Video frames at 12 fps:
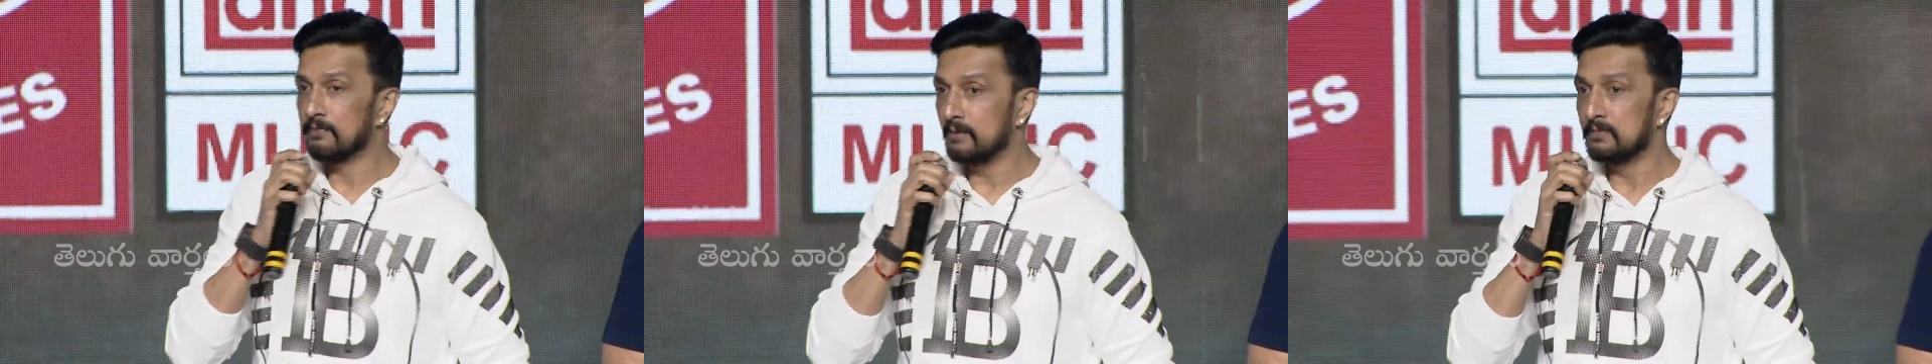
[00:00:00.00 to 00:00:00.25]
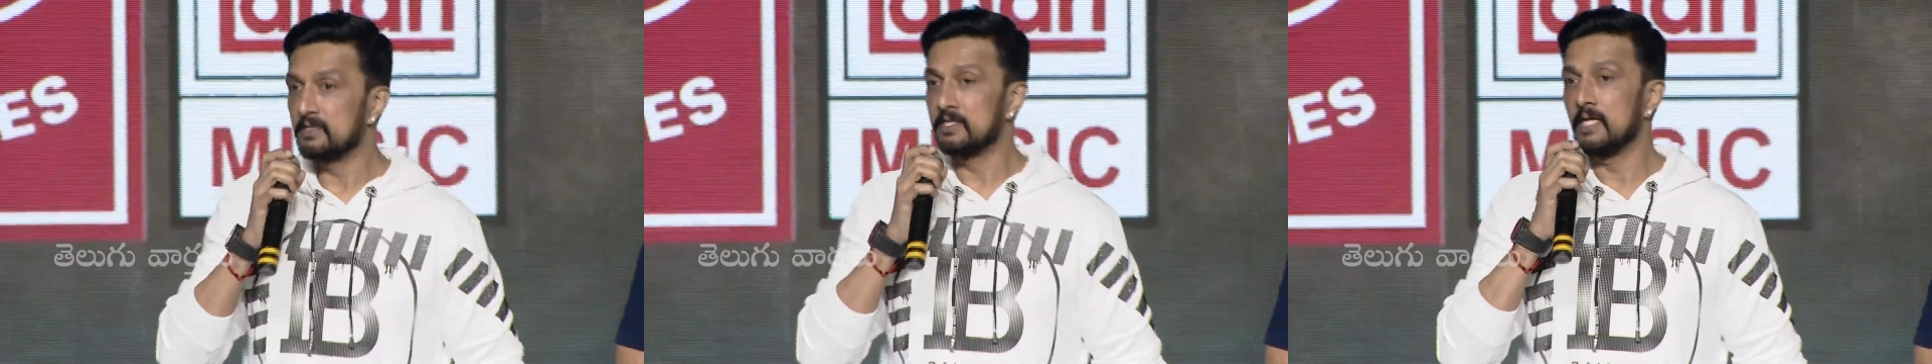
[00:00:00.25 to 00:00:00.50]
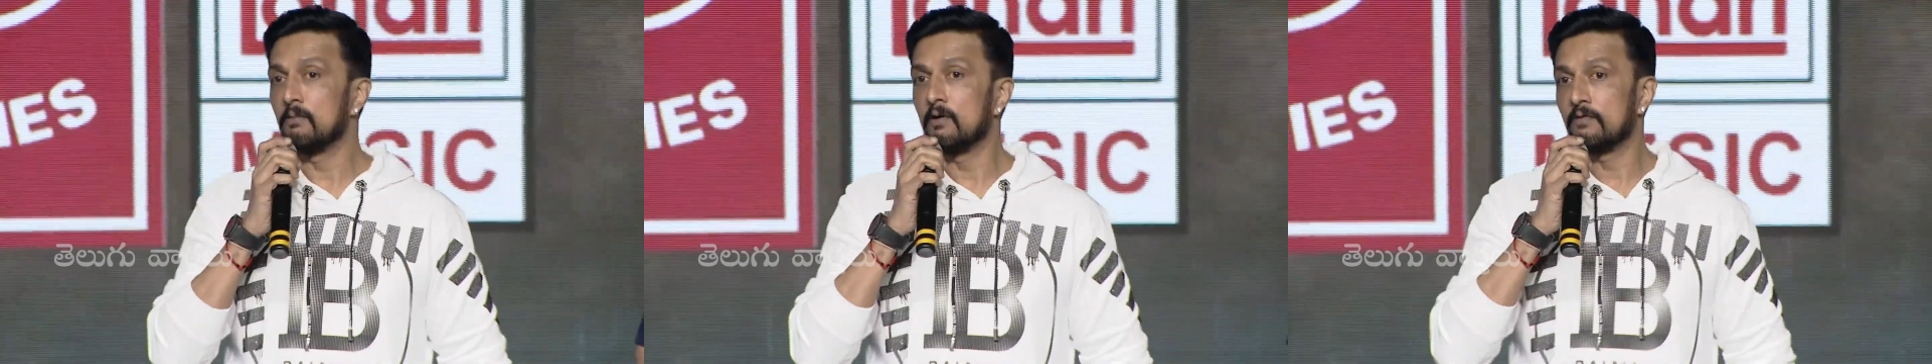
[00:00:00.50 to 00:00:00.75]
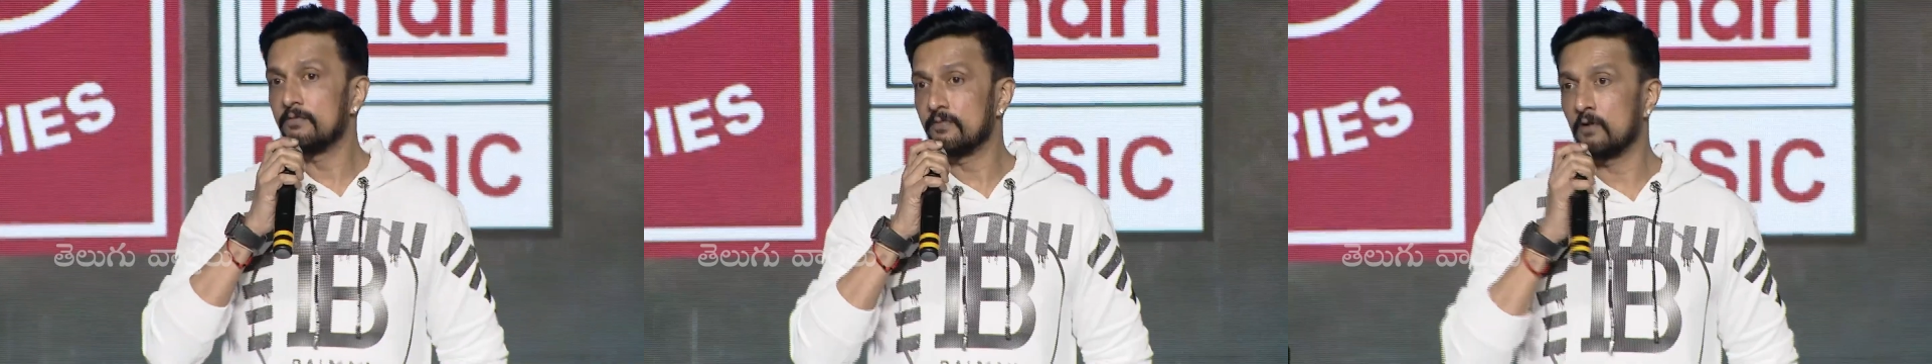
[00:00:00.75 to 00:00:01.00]
from the team
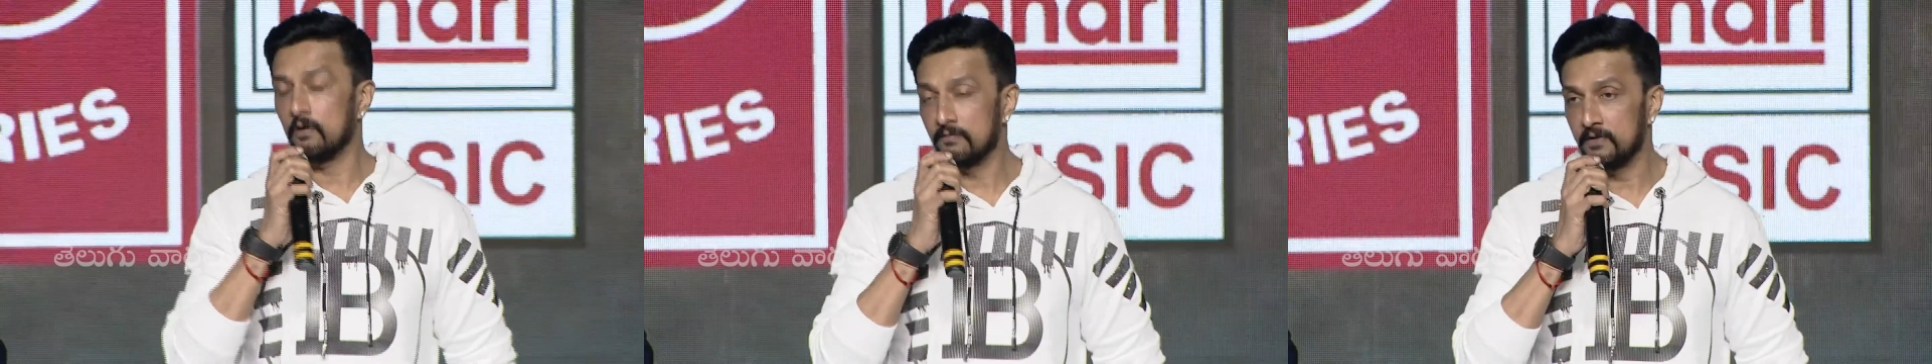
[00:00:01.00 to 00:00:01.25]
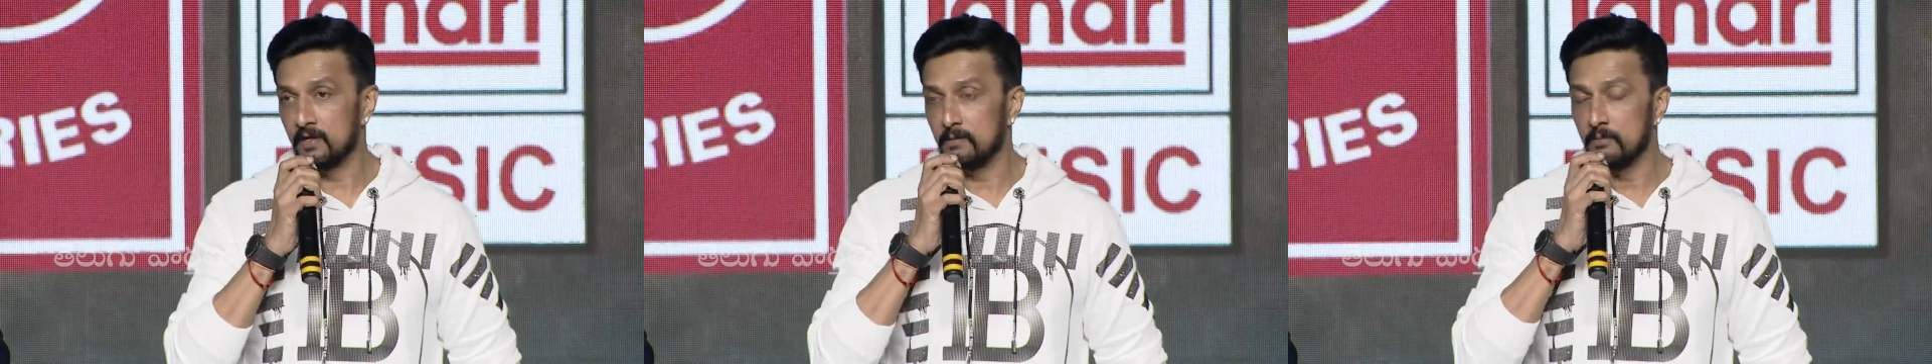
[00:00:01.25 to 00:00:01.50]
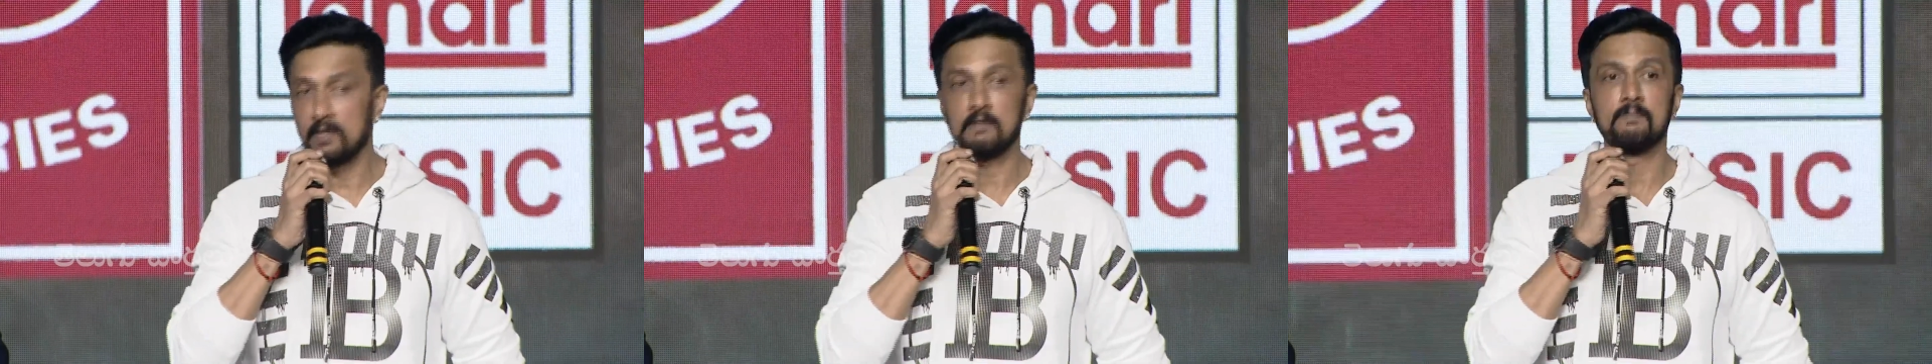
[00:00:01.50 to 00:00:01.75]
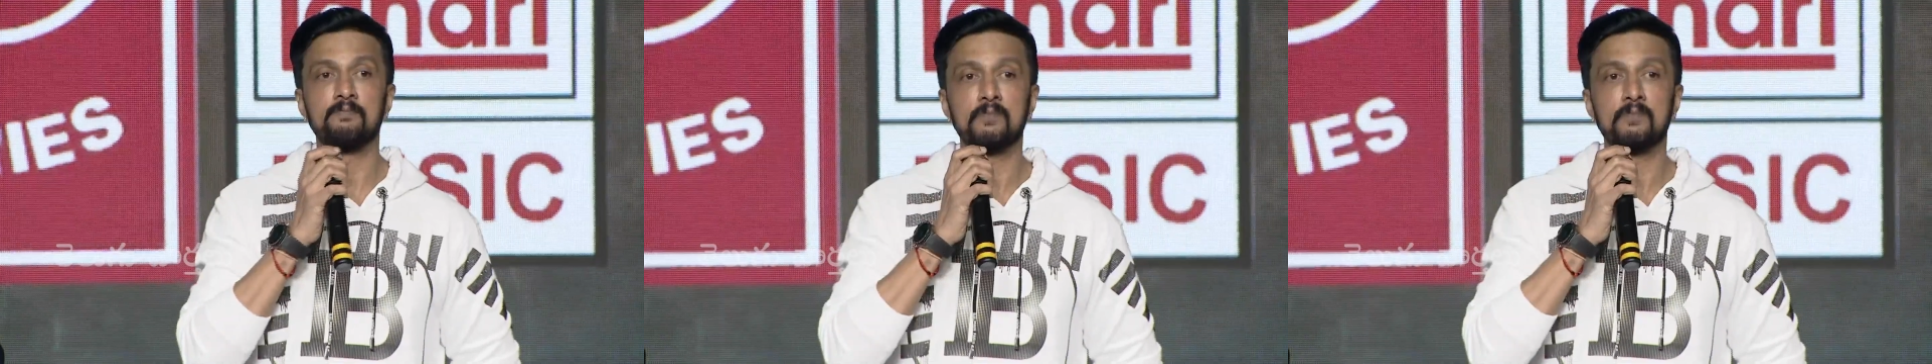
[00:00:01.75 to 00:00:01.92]
of Coffee and Bun,